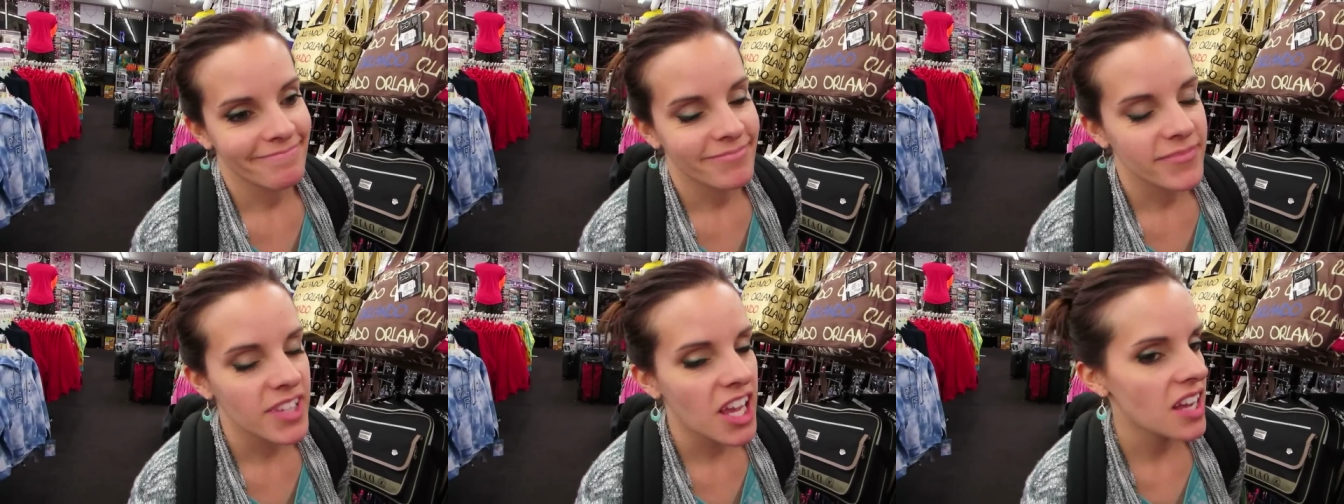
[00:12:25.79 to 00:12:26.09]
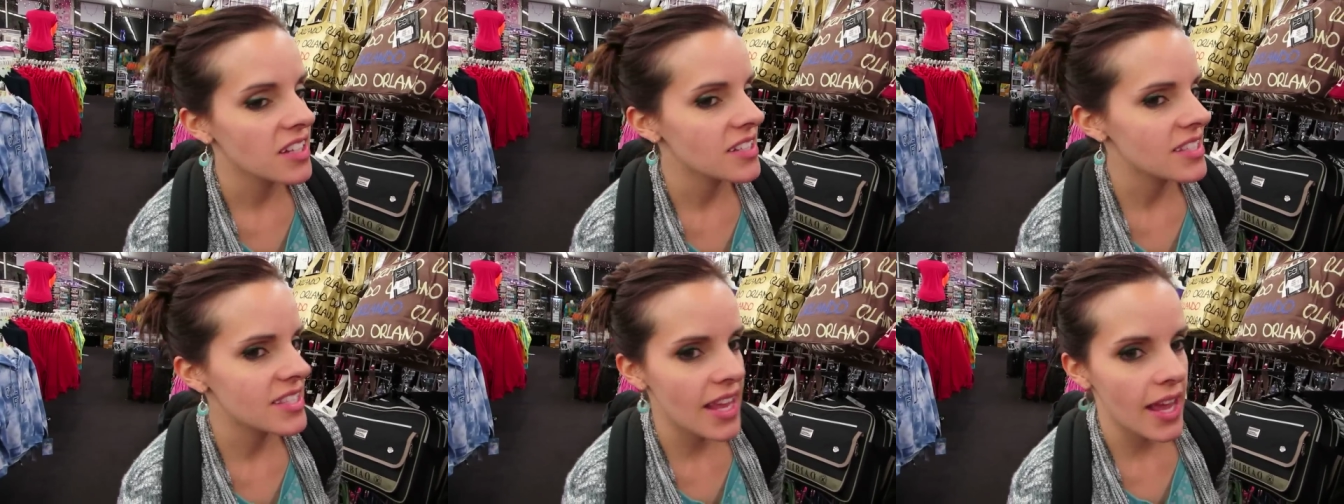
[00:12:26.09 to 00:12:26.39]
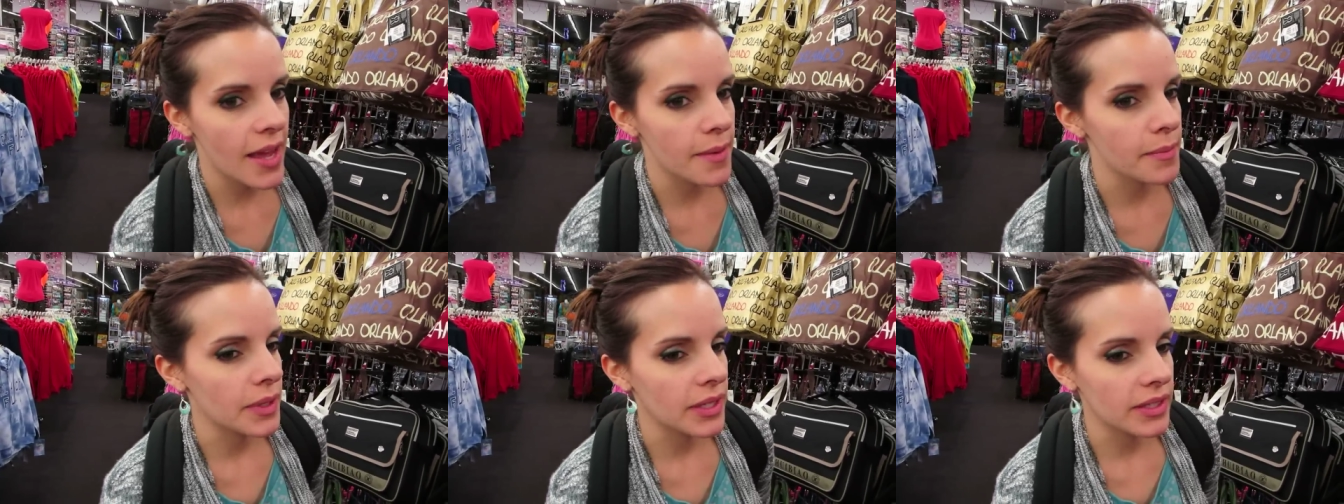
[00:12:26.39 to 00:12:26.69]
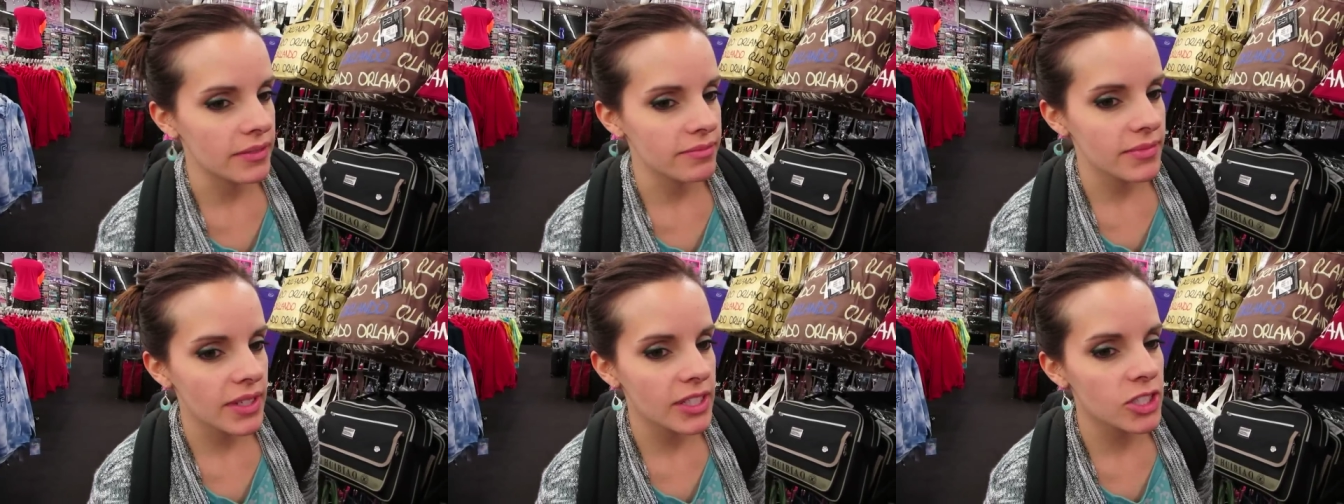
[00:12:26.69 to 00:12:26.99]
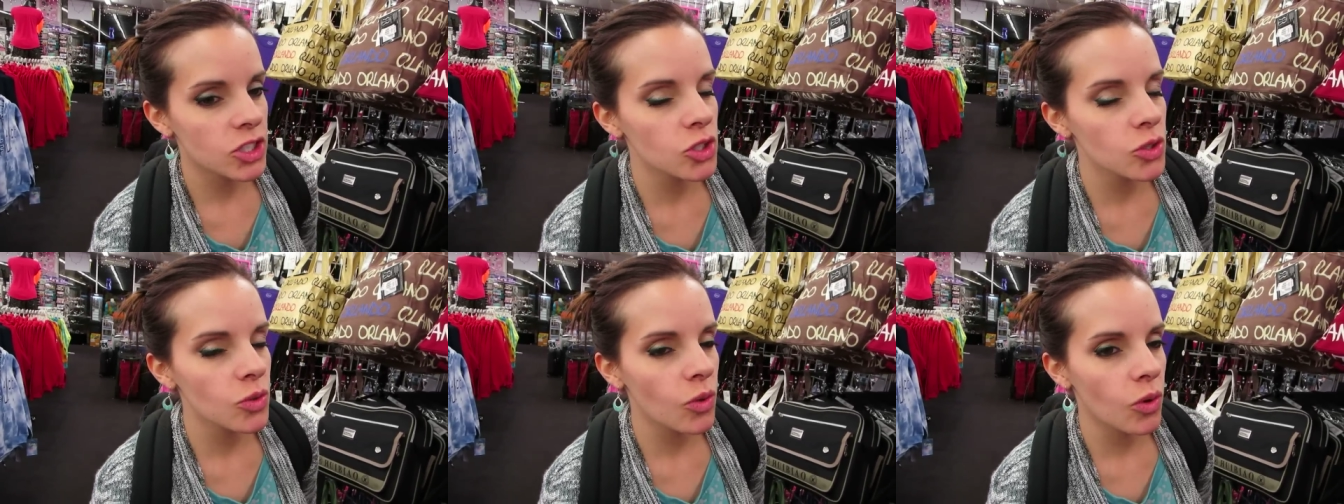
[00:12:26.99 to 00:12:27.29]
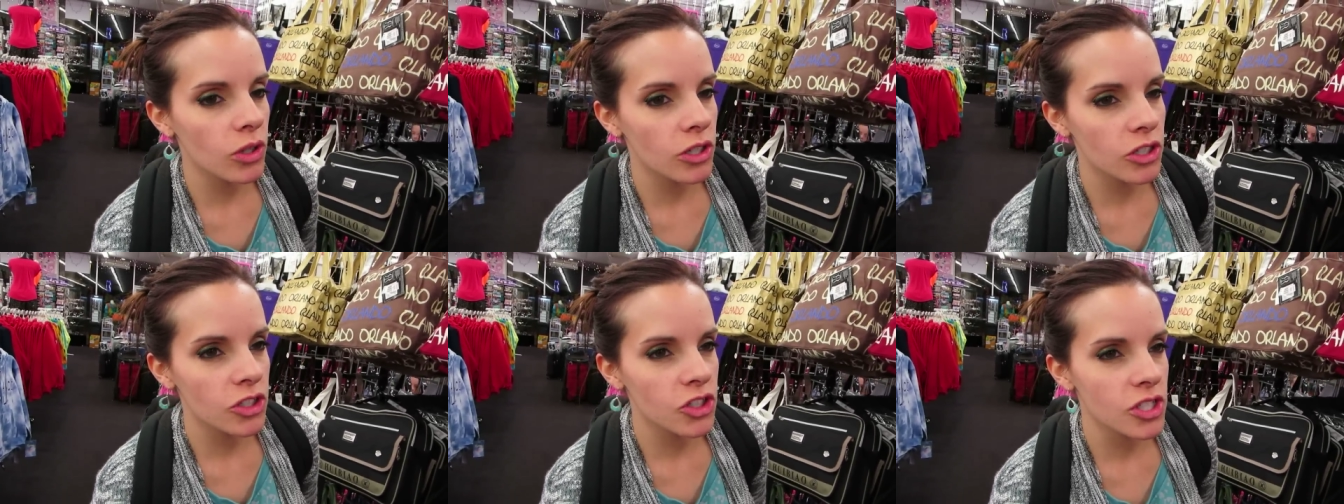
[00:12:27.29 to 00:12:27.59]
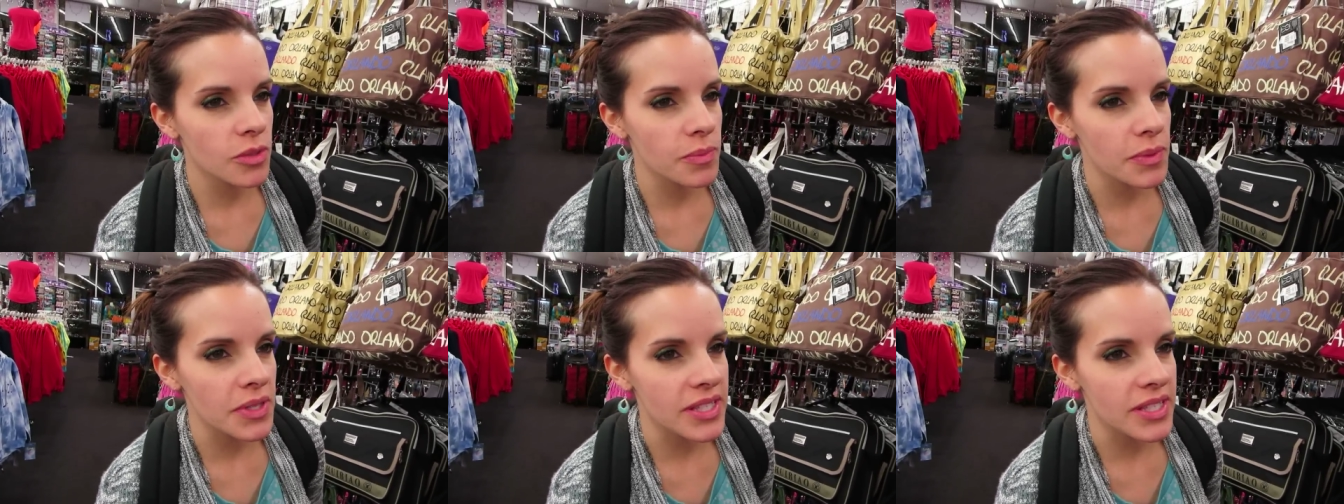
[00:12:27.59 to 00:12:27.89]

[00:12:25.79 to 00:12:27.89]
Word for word: Not salmon. It's too orange to be